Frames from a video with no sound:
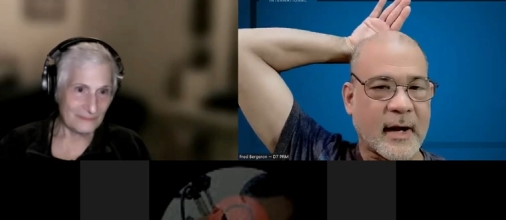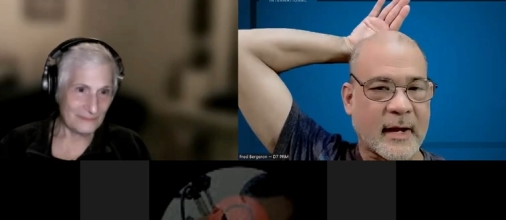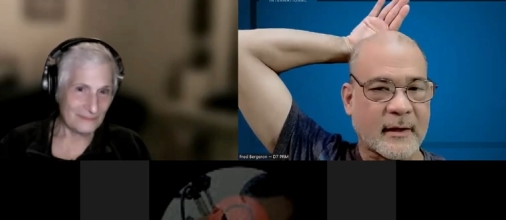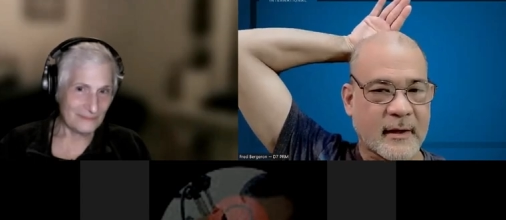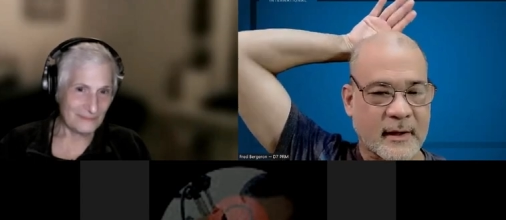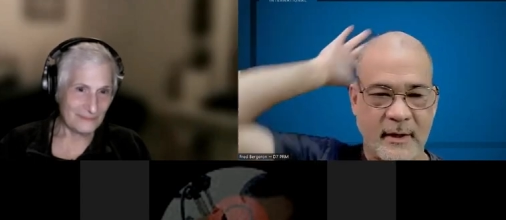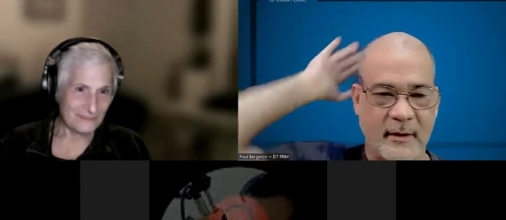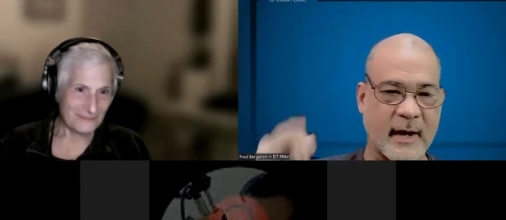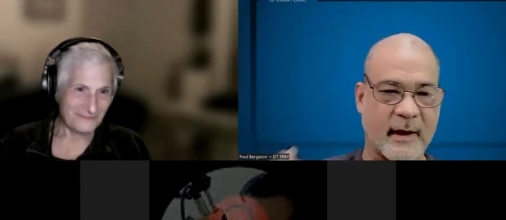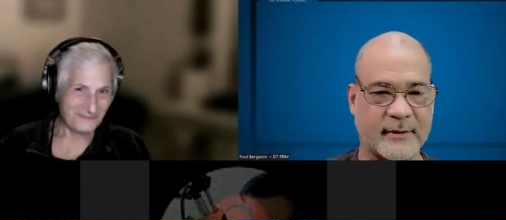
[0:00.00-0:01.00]
Speaker 1: head. You
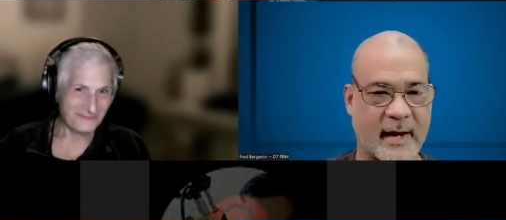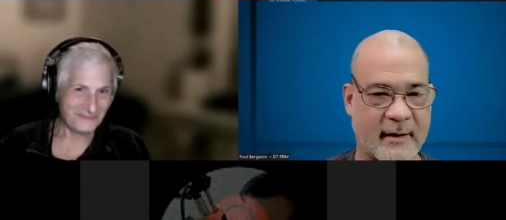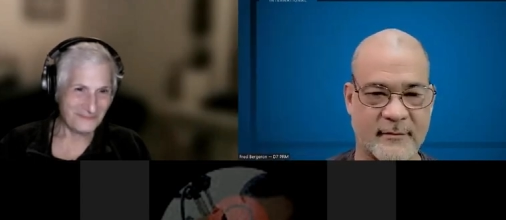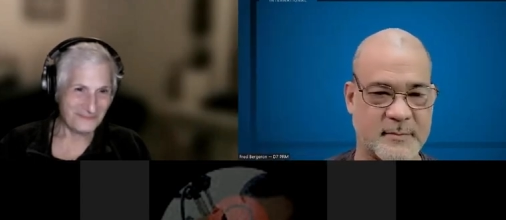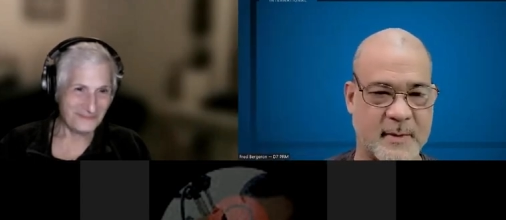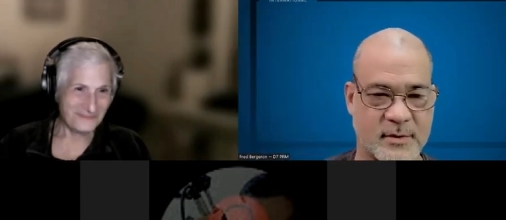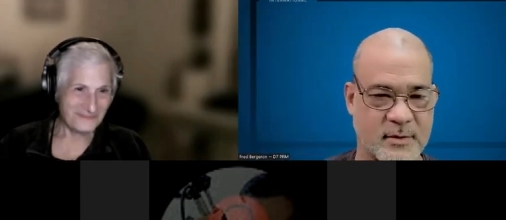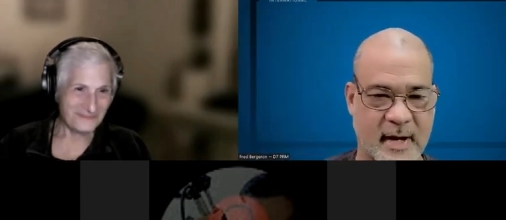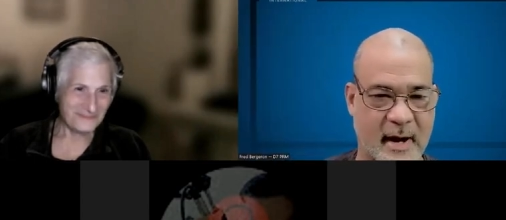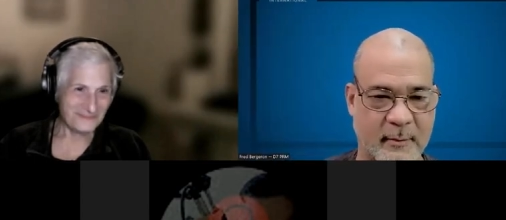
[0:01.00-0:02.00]
don't have to have a special
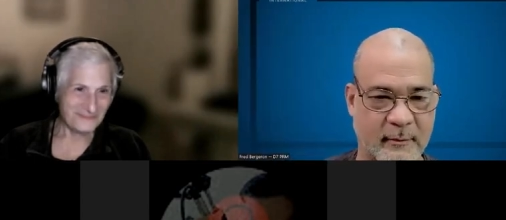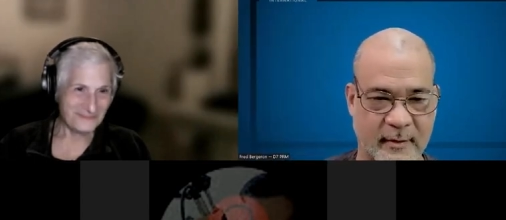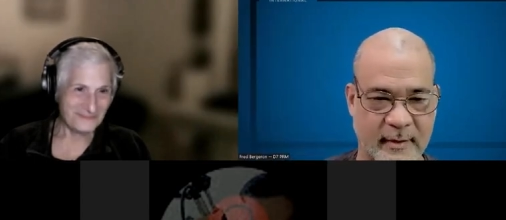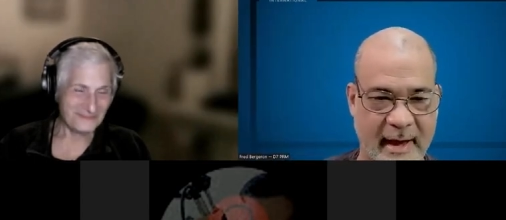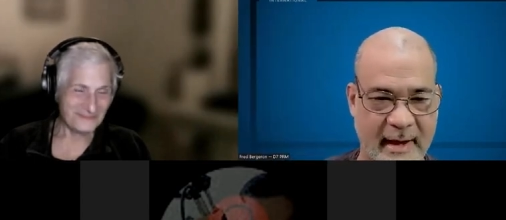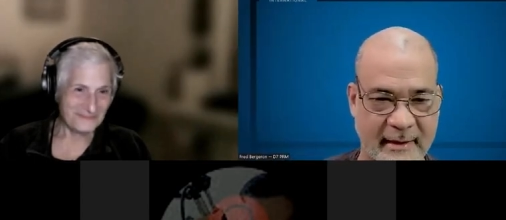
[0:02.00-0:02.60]
camera for that.